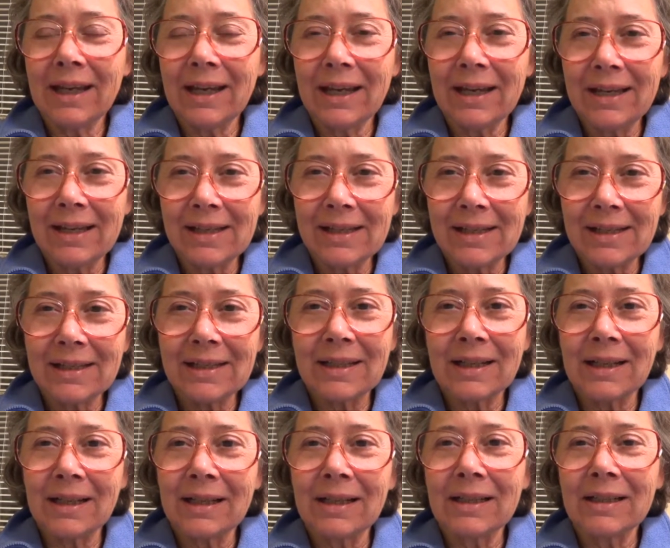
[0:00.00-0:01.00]
as
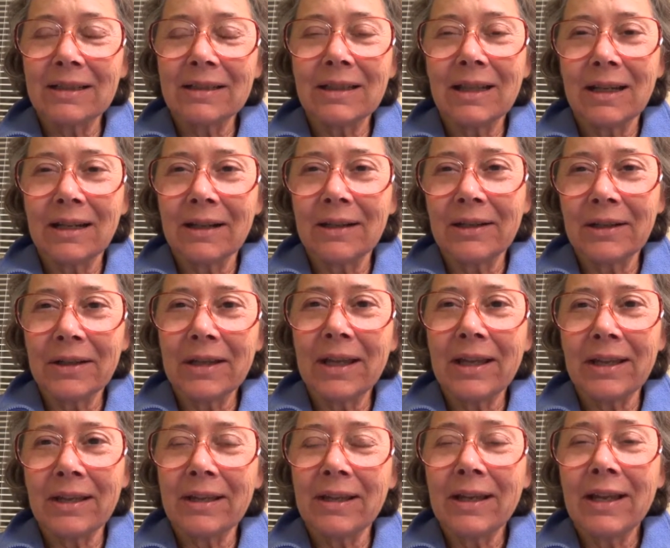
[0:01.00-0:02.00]
uh, uh,
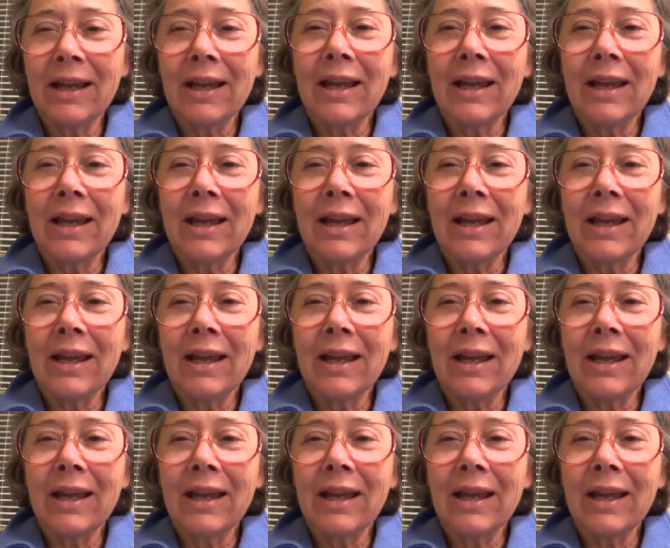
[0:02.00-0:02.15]
a,